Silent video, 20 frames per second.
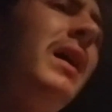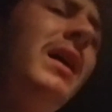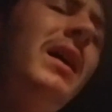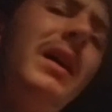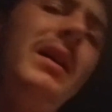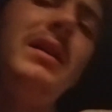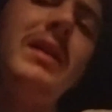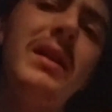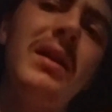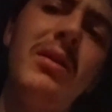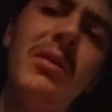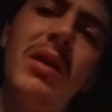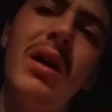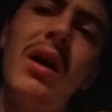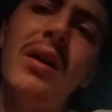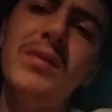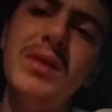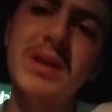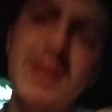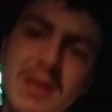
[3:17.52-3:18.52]
you know,
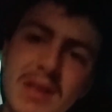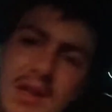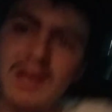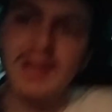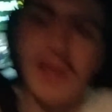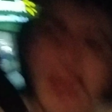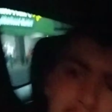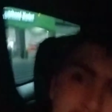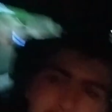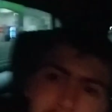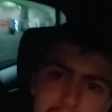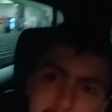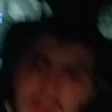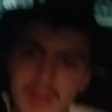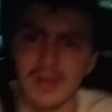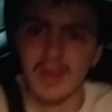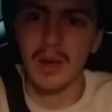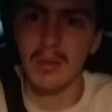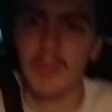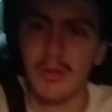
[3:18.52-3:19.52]
obviously there's a
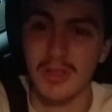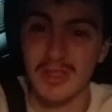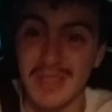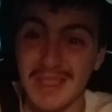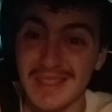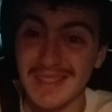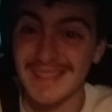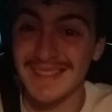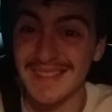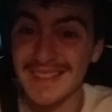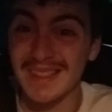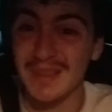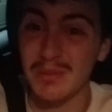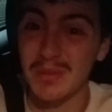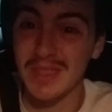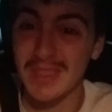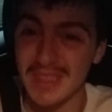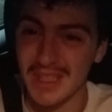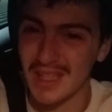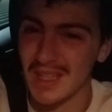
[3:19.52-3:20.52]
lot more seasons to be
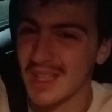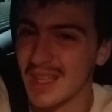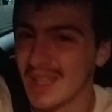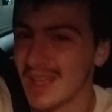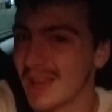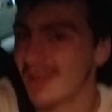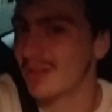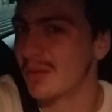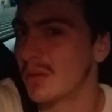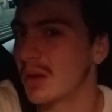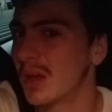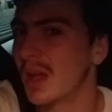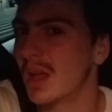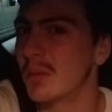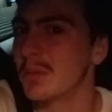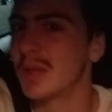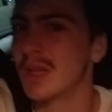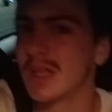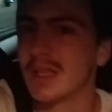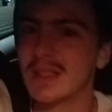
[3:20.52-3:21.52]
checking out
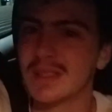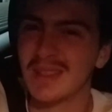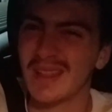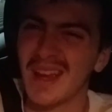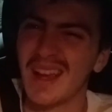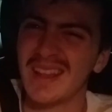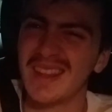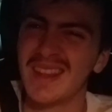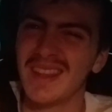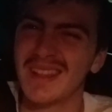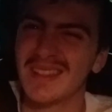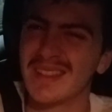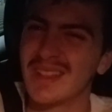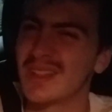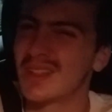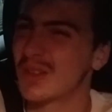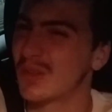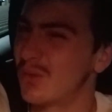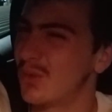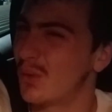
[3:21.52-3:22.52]
because I think it's on
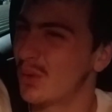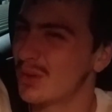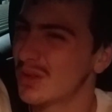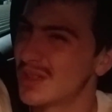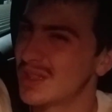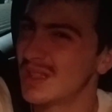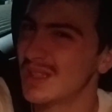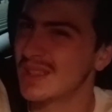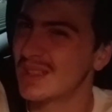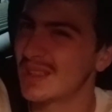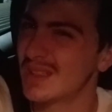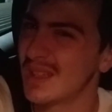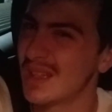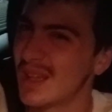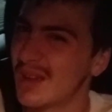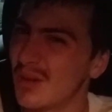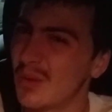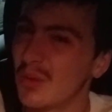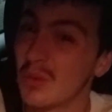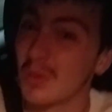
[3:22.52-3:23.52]
its fourth season
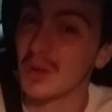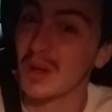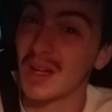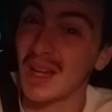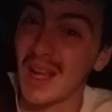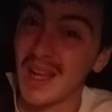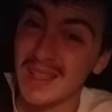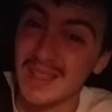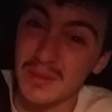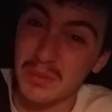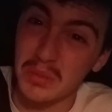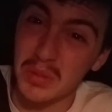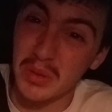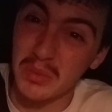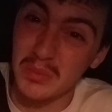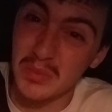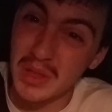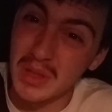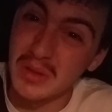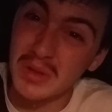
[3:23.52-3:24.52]
now, or it hasn't
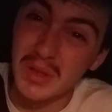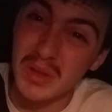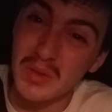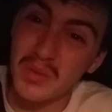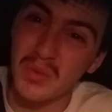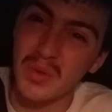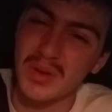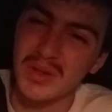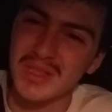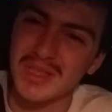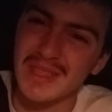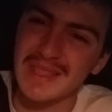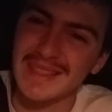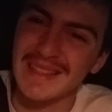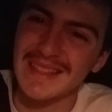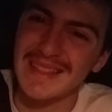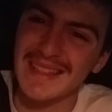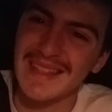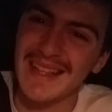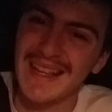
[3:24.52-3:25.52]
premiered its fourth
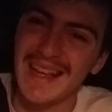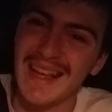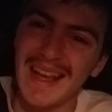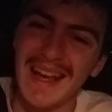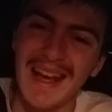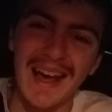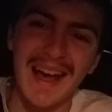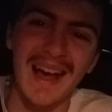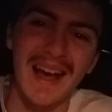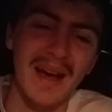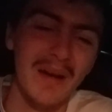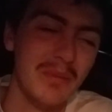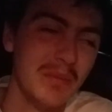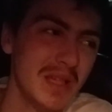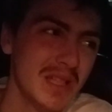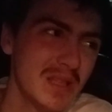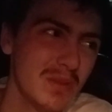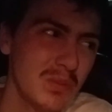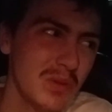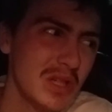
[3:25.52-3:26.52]
season. Um,
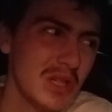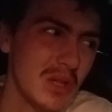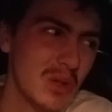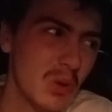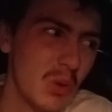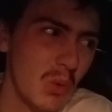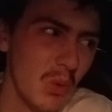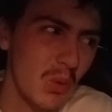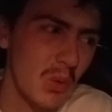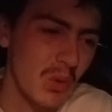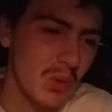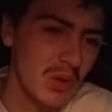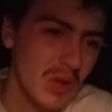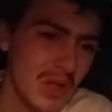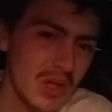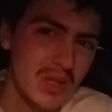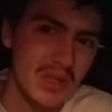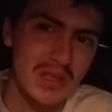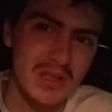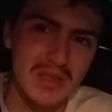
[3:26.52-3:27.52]
it's pretty cool
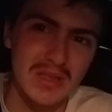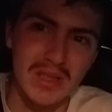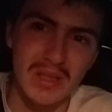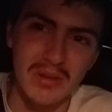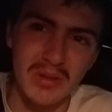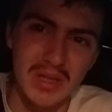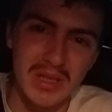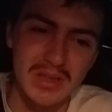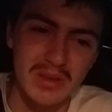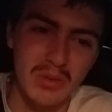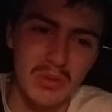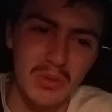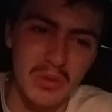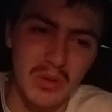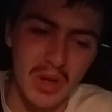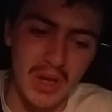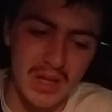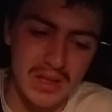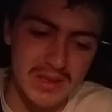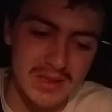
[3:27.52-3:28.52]
series, cool
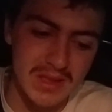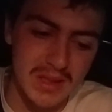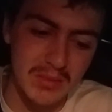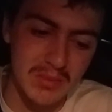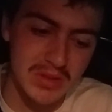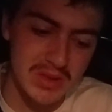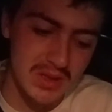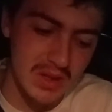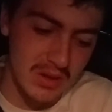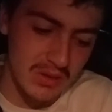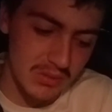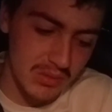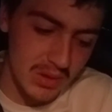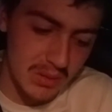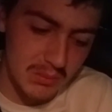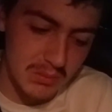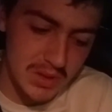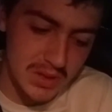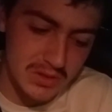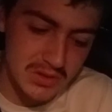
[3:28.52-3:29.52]
concept. It's got great
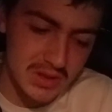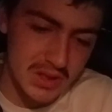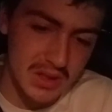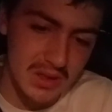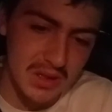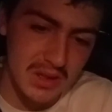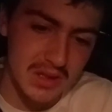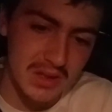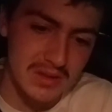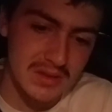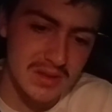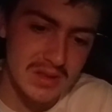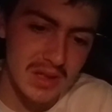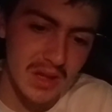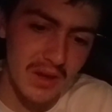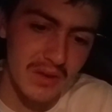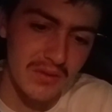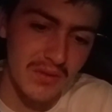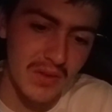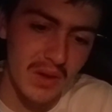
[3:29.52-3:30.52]
music and
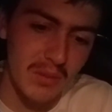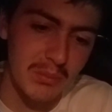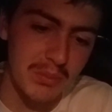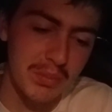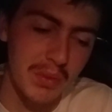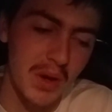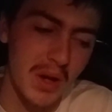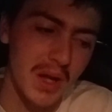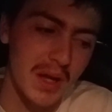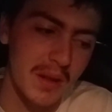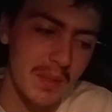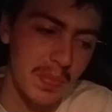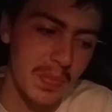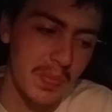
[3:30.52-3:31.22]
stuff, but